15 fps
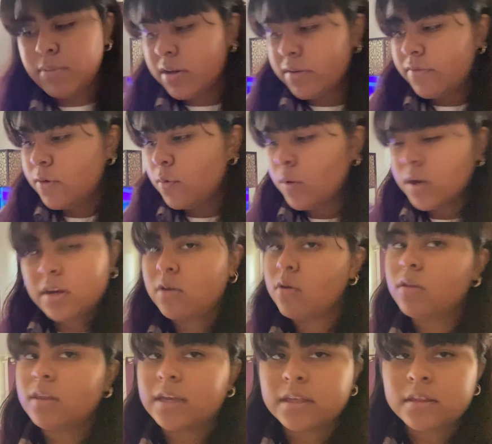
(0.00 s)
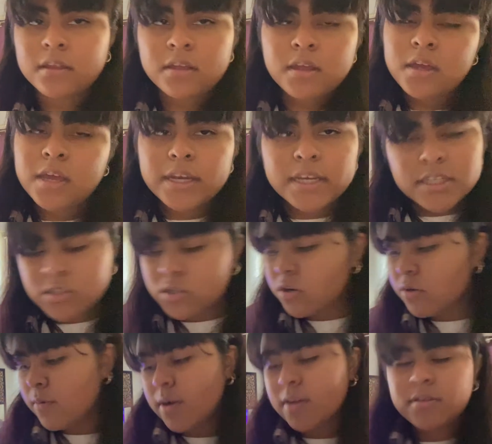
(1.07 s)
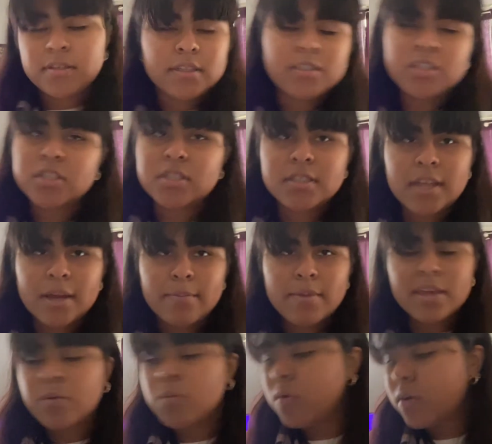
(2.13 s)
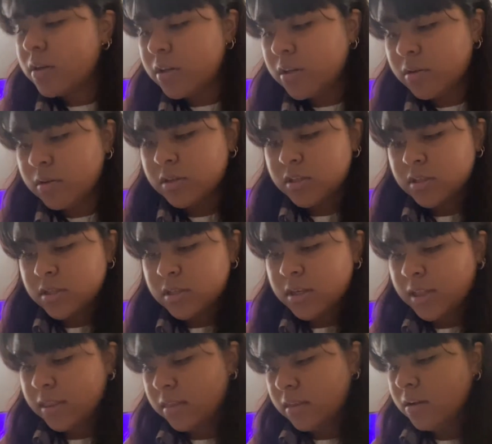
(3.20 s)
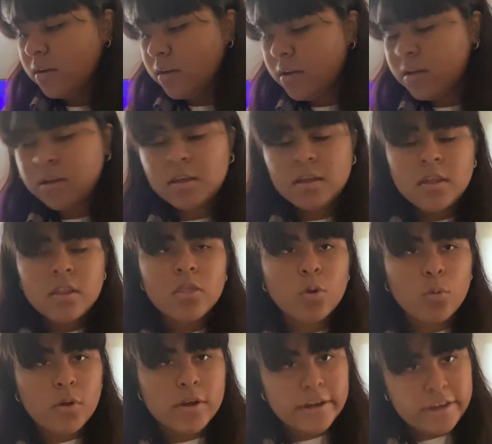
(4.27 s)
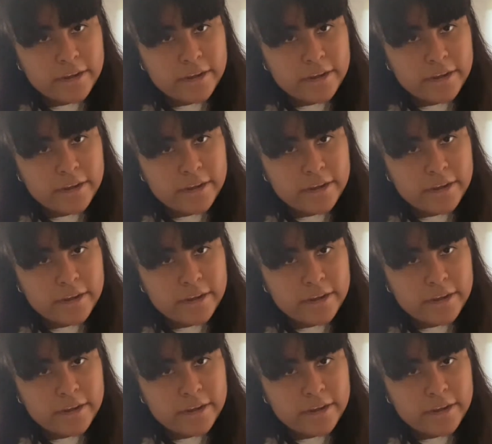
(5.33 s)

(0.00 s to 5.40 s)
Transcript: But if you want to go like an easier route than just not making one, you could just get the one at